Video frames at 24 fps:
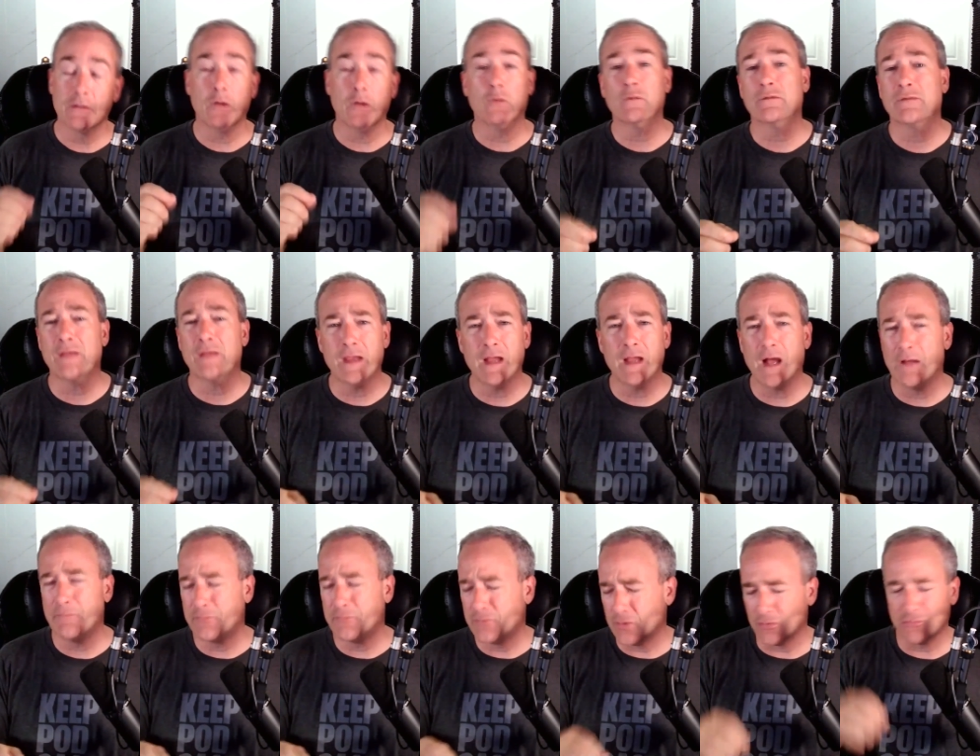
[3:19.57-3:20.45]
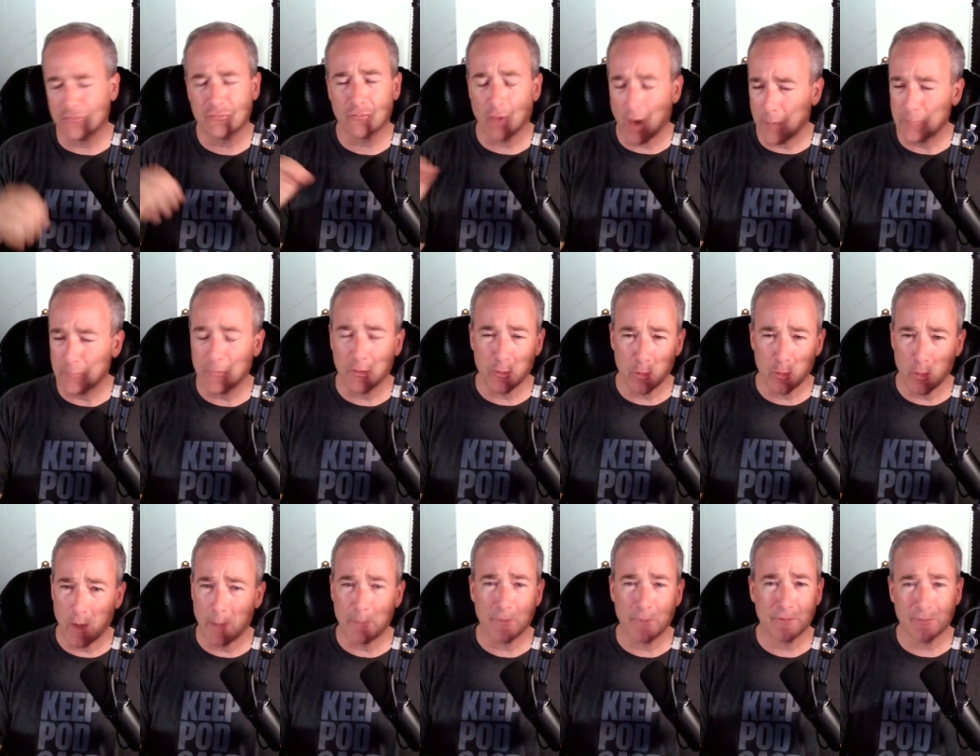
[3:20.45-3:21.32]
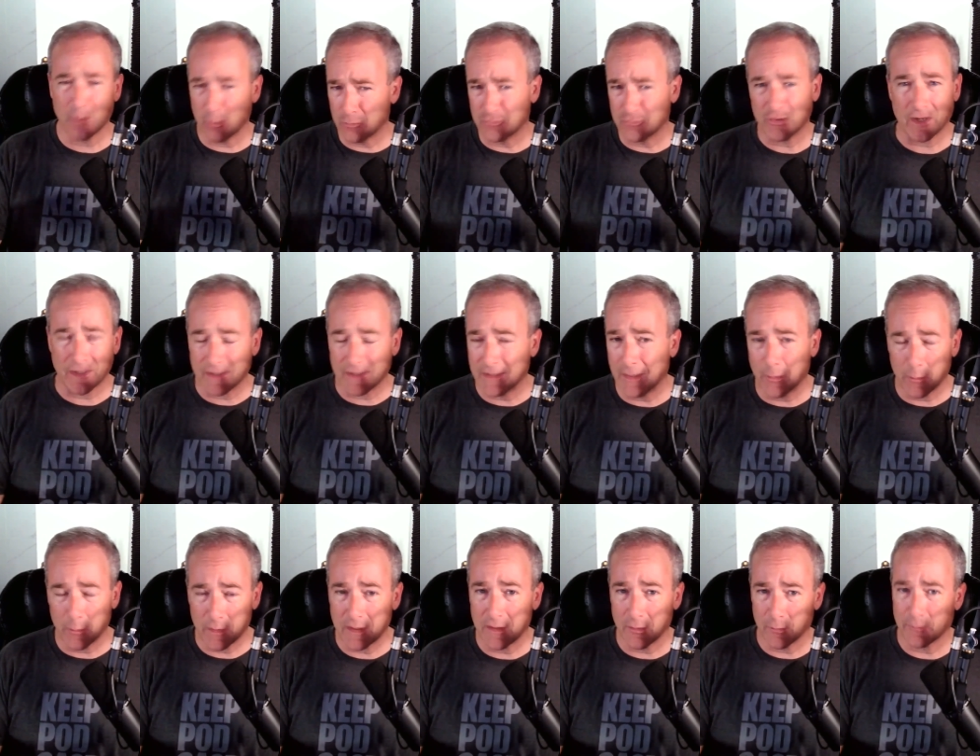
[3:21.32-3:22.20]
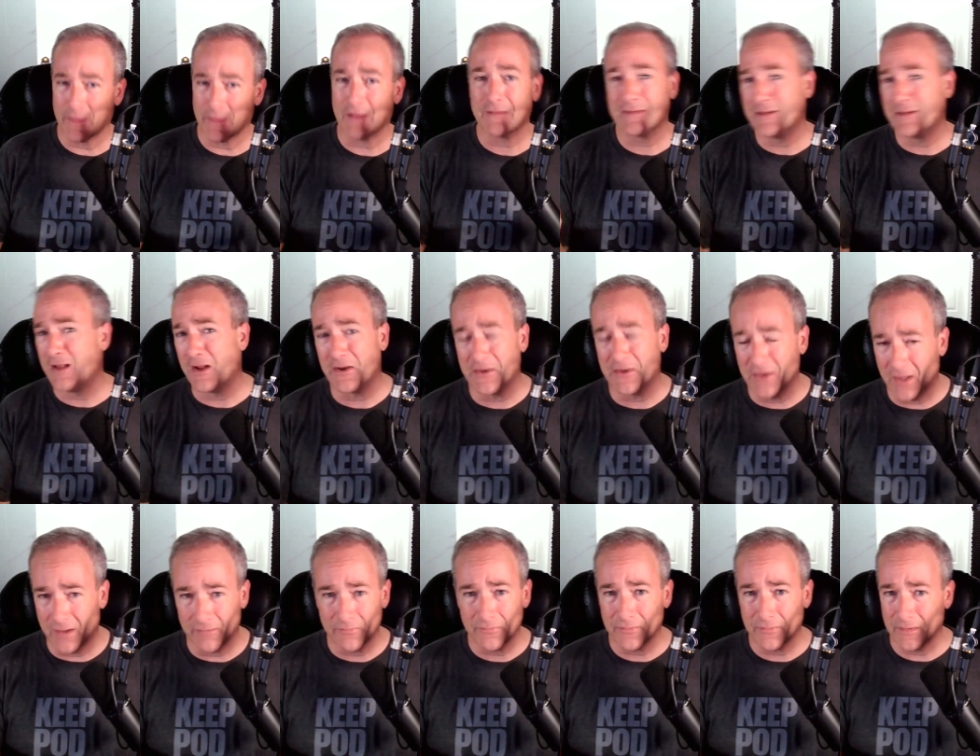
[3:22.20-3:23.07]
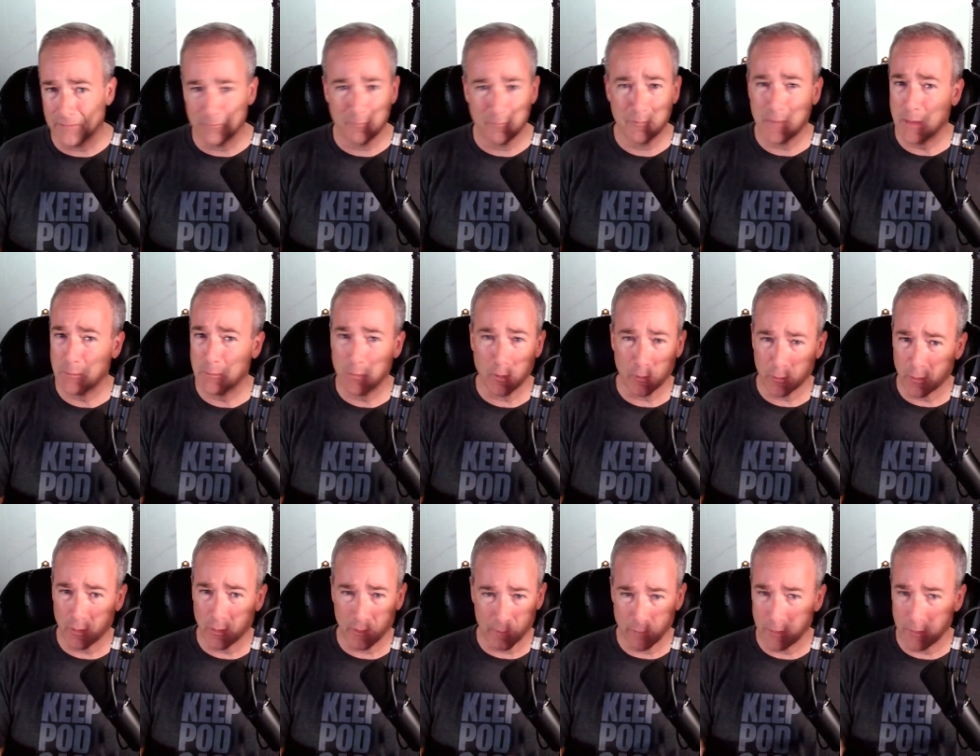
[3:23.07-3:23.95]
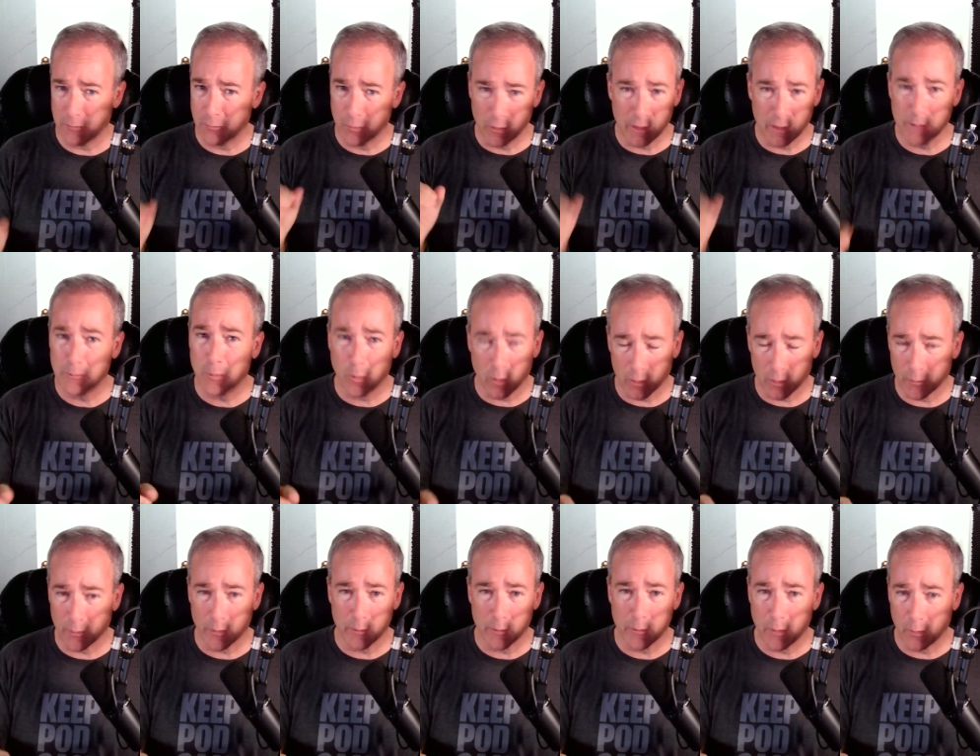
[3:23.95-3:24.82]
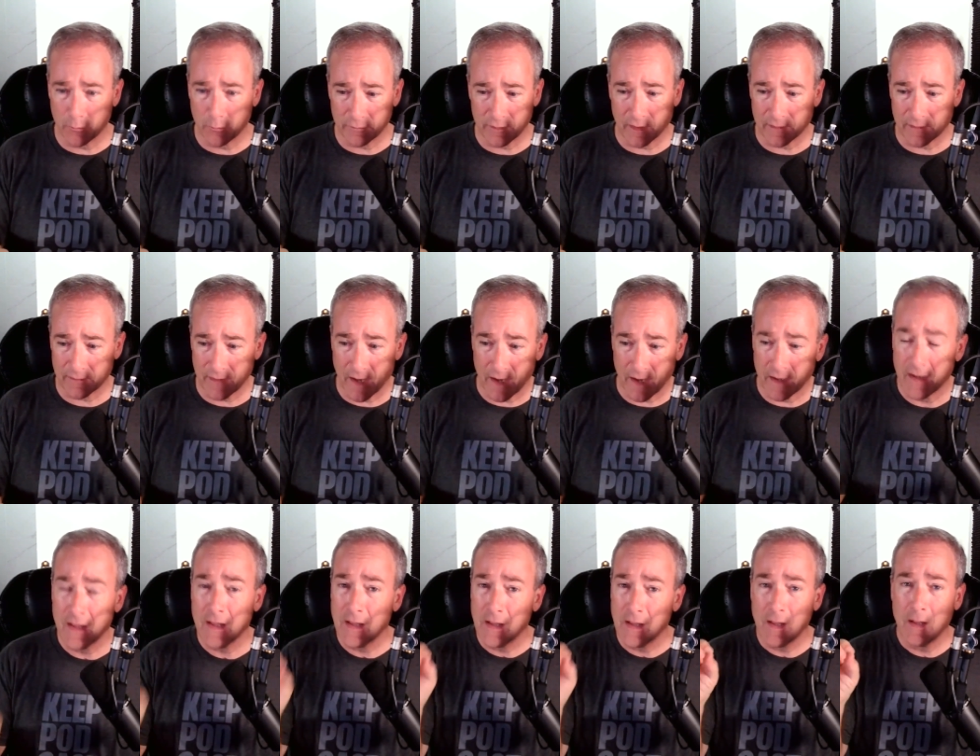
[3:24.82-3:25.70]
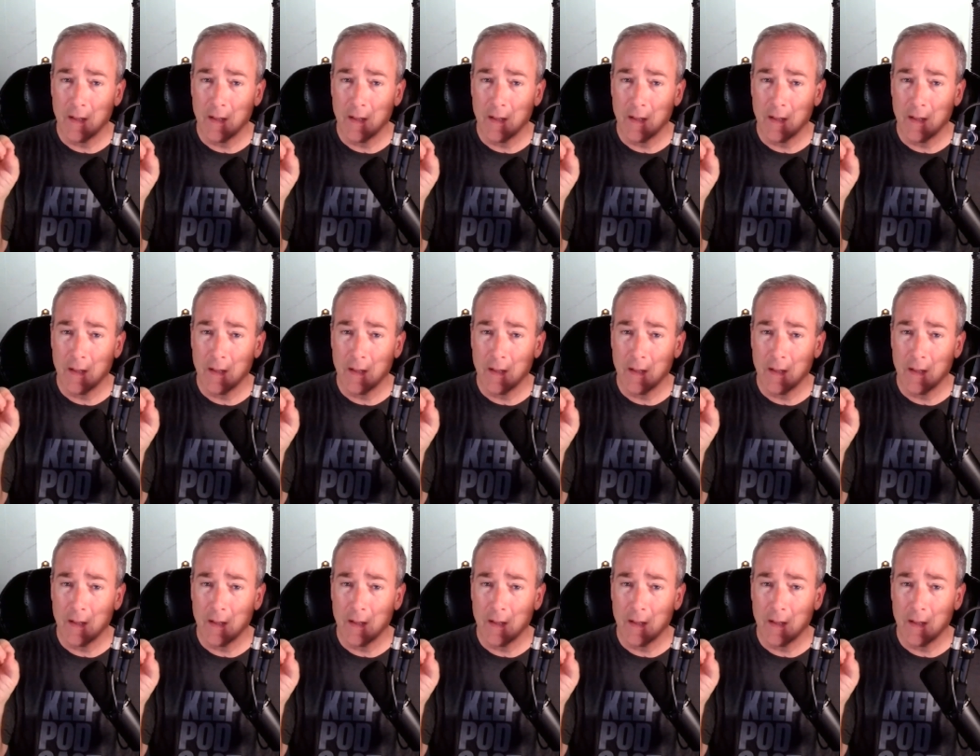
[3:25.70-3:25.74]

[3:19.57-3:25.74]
Don't say I've just dropped a new episode. Check it out here. That's not enough. Uh, people are going to be really bored with a post like that.